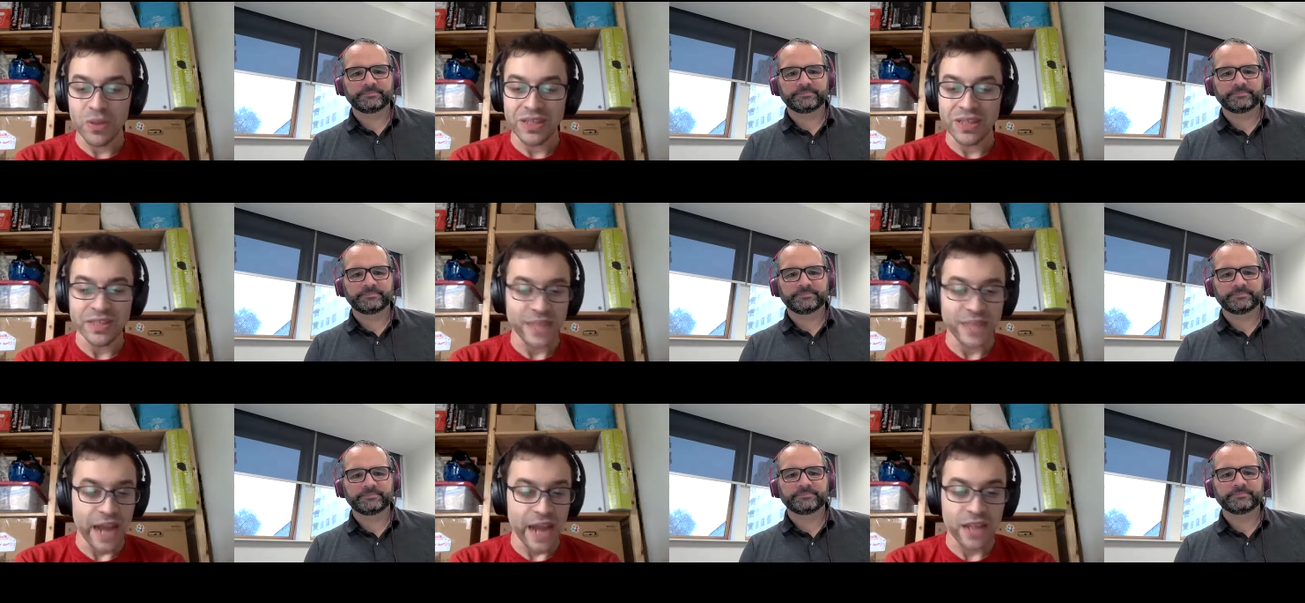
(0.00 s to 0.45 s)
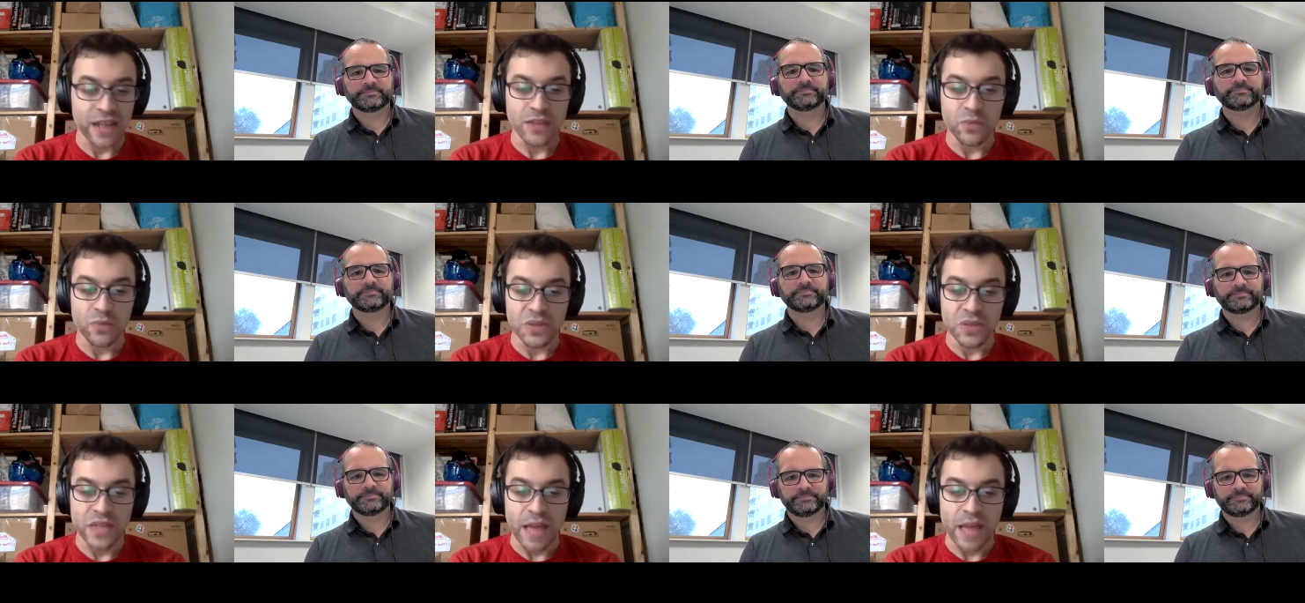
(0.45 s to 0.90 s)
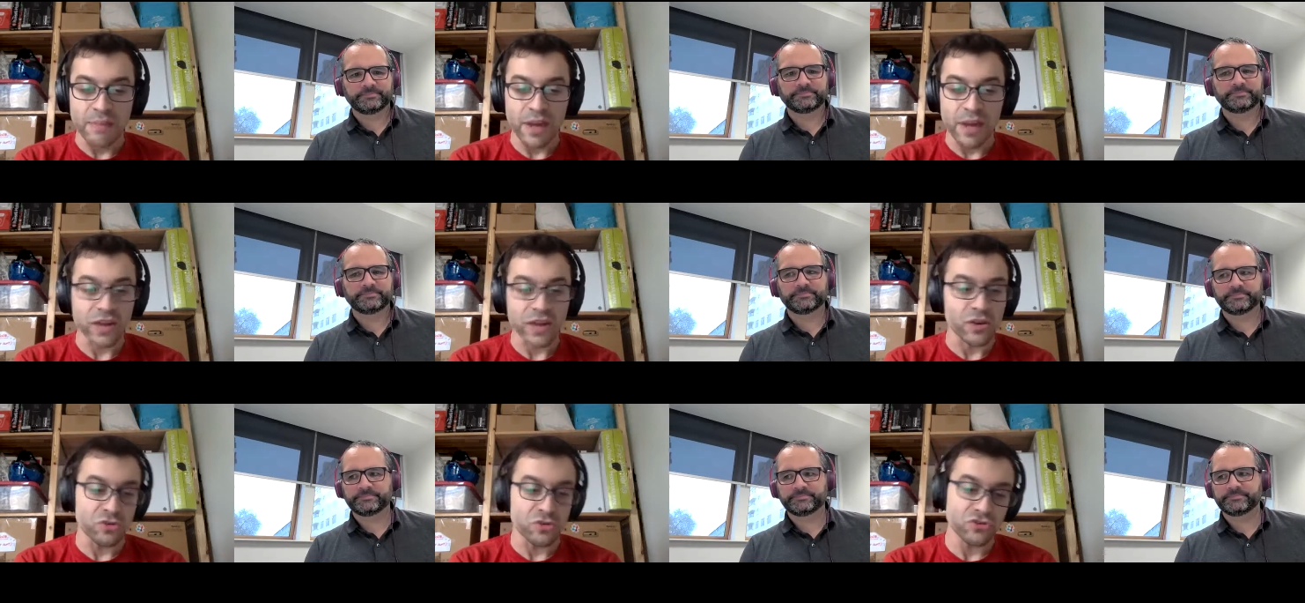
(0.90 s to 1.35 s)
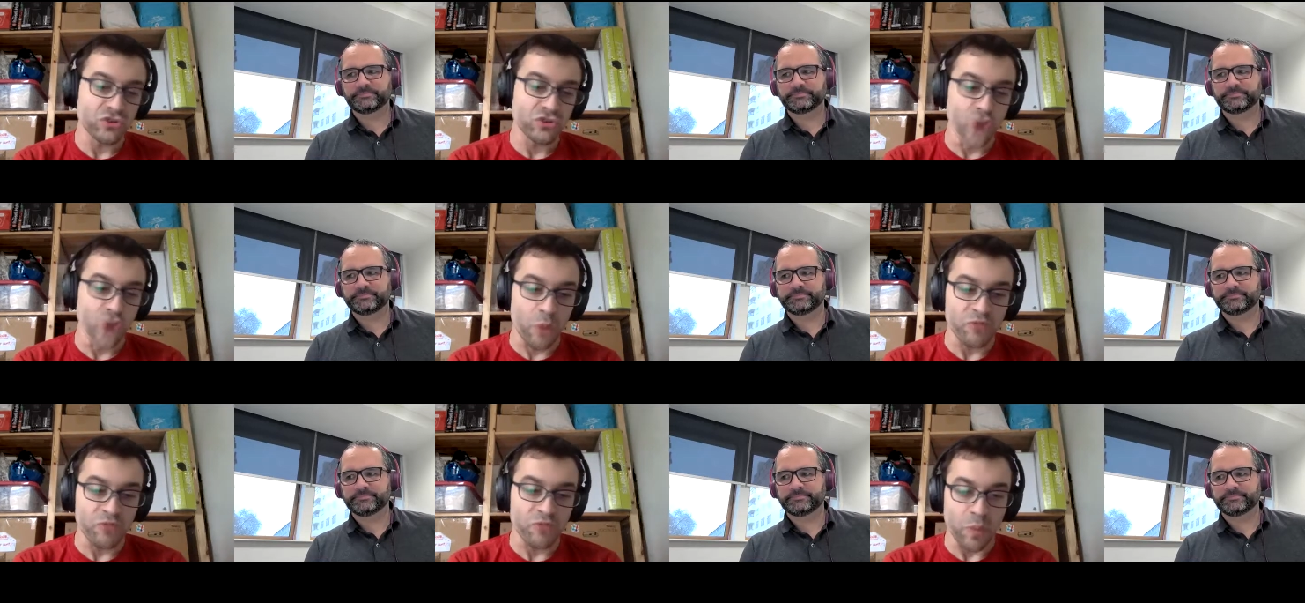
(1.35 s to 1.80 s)
Speaker 1: interacting with them across
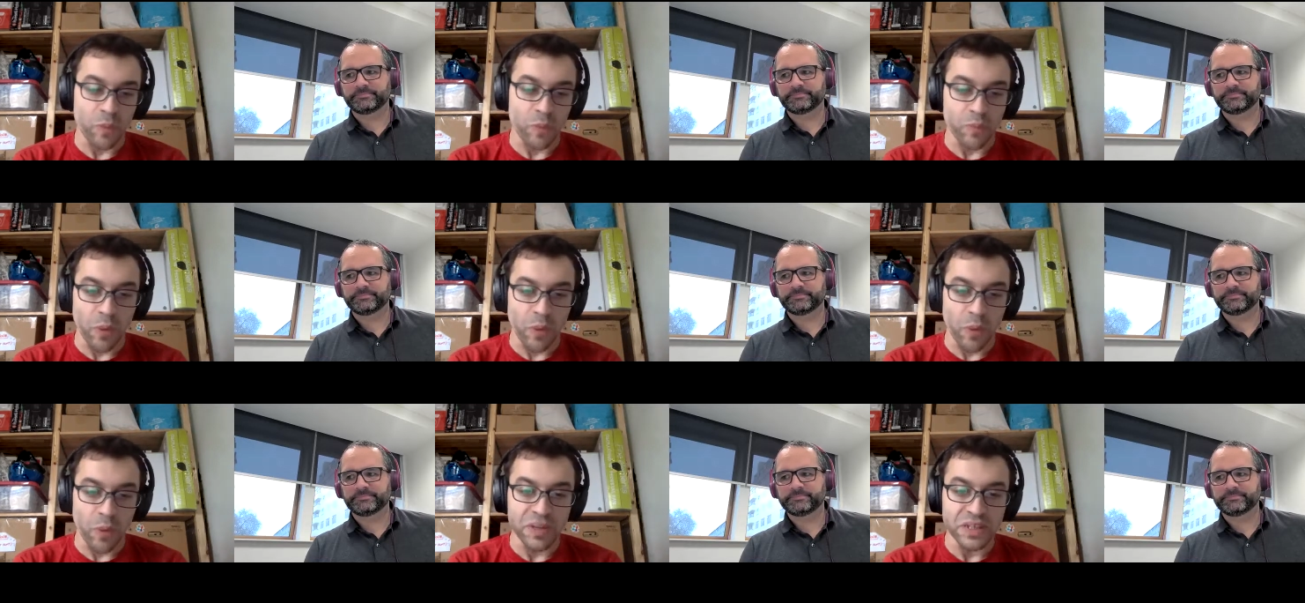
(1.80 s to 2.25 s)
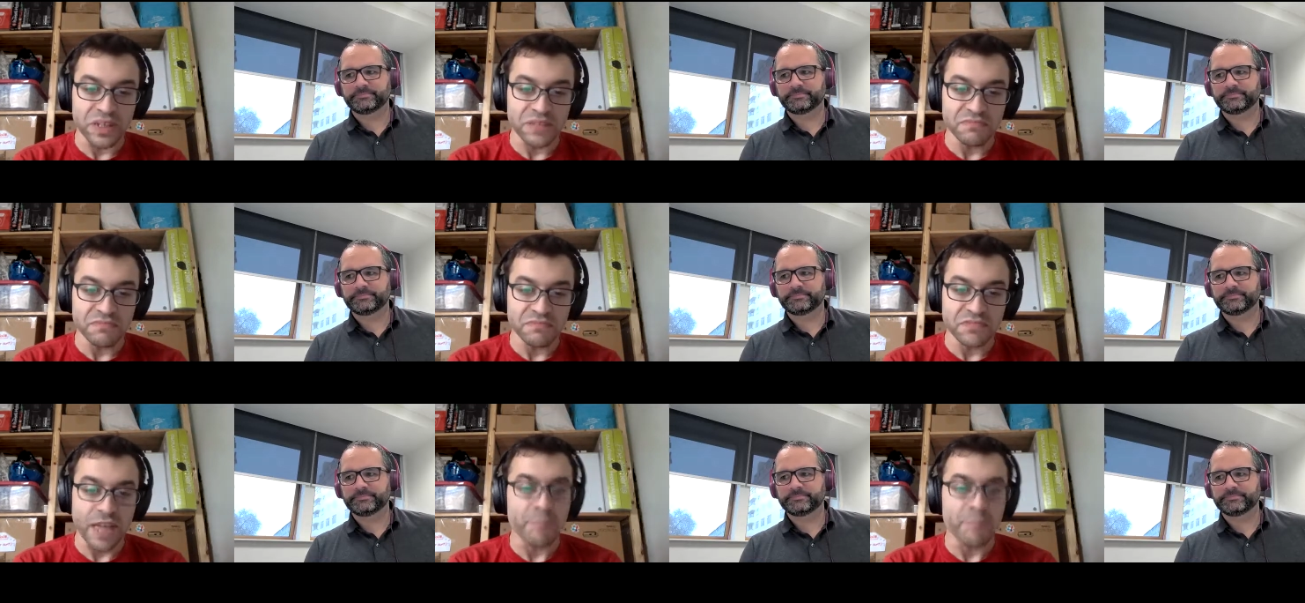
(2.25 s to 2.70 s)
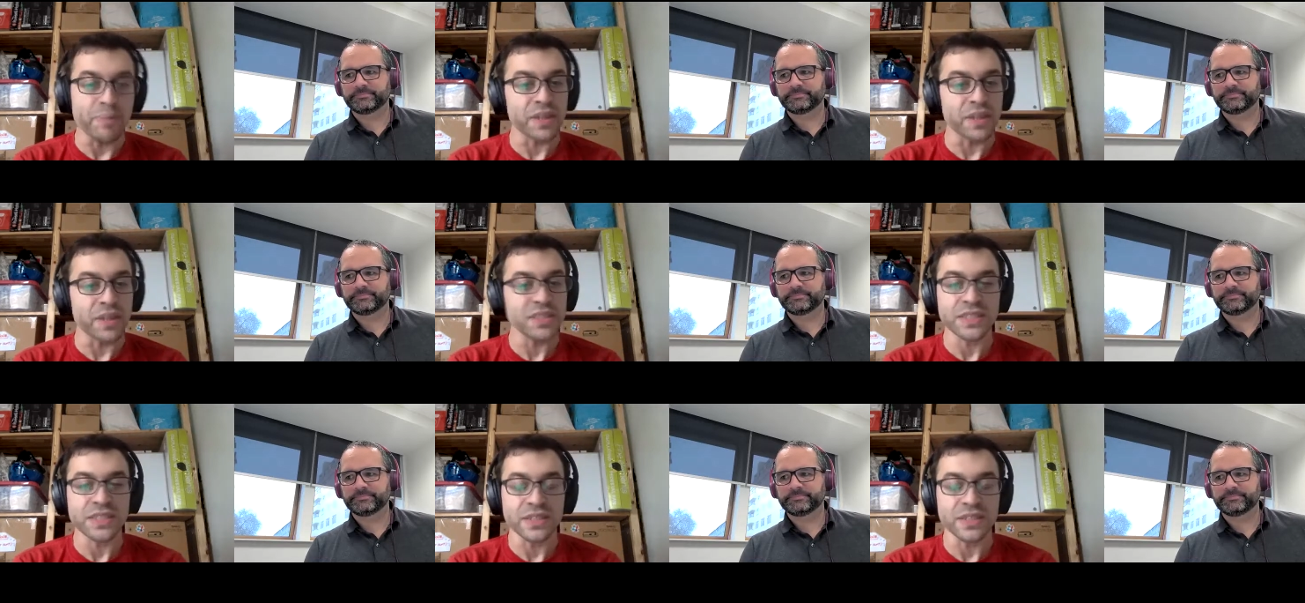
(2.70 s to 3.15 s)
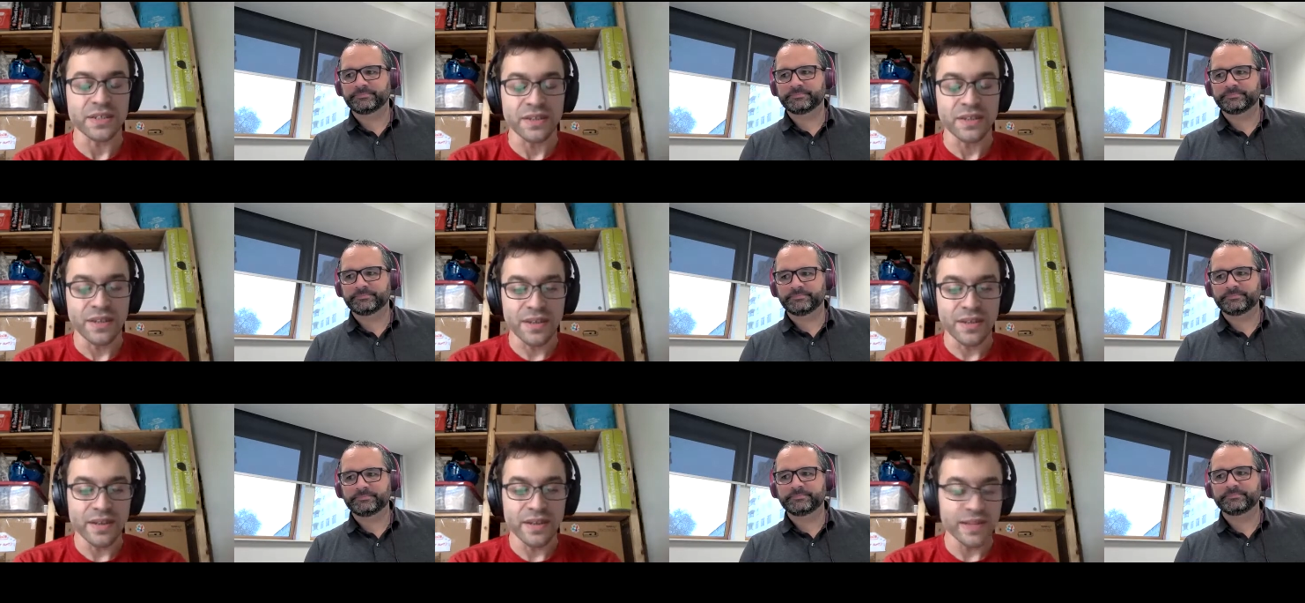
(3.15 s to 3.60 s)
jobs for probably 10 plus years.
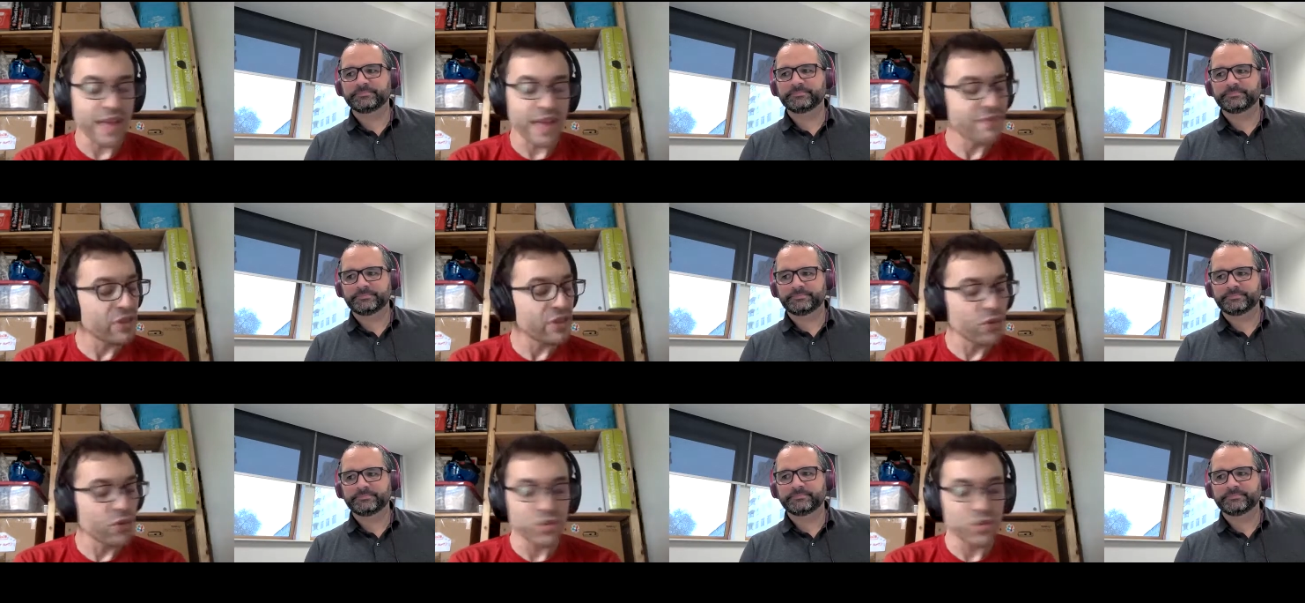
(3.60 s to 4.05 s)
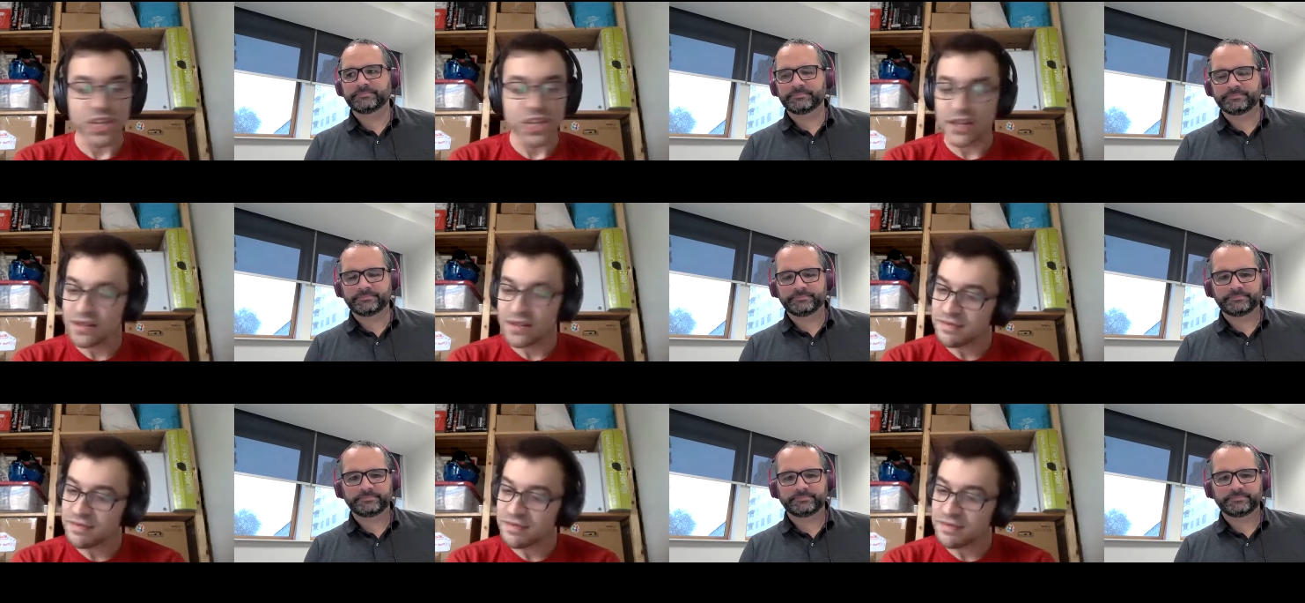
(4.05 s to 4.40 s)
And I have another